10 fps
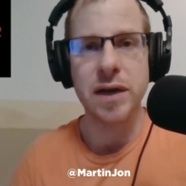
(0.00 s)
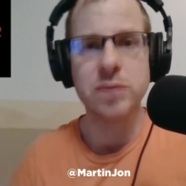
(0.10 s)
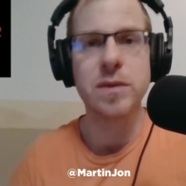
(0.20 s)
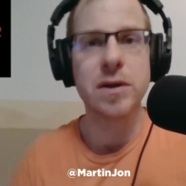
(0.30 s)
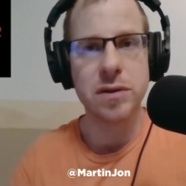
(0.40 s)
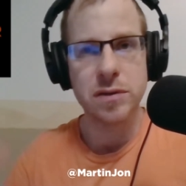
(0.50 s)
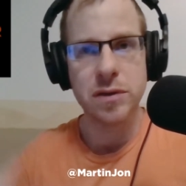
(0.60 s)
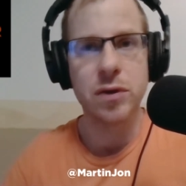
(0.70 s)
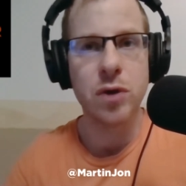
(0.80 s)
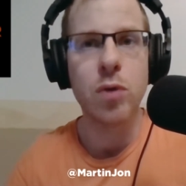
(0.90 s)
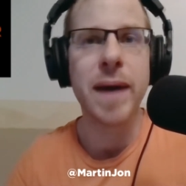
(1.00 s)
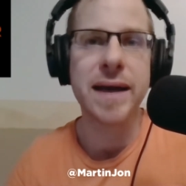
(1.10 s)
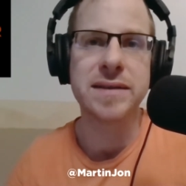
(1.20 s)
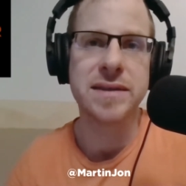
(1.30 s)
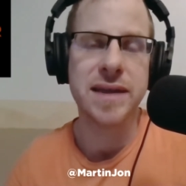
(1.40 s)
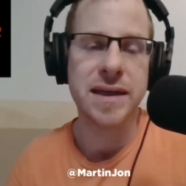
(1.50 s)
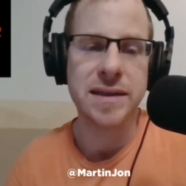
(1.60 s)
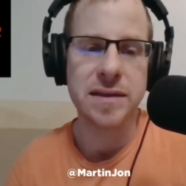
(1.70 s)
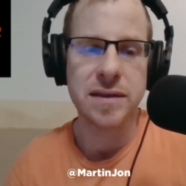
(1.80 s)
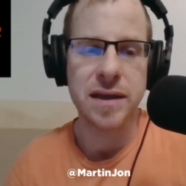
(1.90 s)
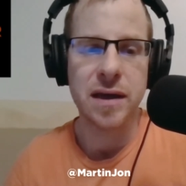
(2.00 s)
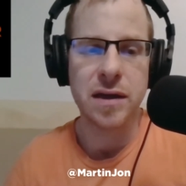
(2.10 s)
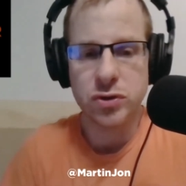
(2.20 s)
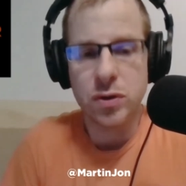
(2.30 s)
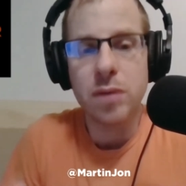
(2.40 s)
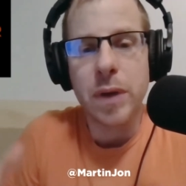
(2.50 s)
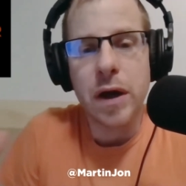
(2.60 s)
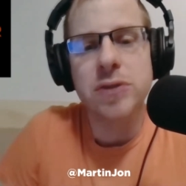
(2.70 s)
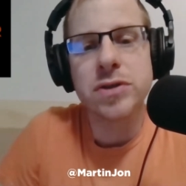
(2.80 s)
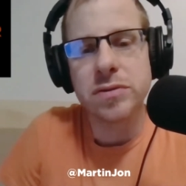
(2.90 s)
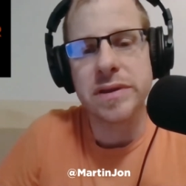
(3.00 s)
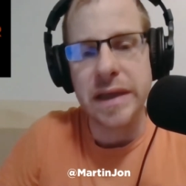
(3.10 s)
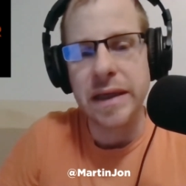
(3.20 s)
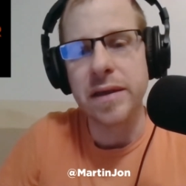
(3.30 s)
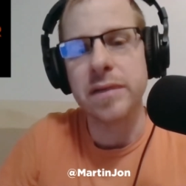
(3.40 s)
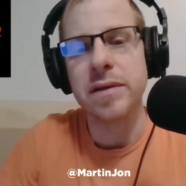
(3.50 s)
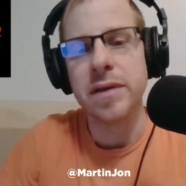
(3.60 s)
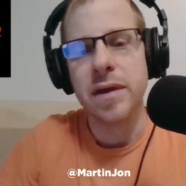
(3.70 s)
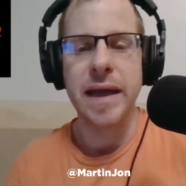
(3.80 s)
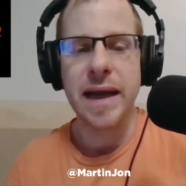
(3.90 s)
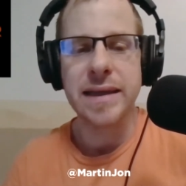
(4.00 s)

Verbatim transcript: do want to go back to the idea that Trump ushered in an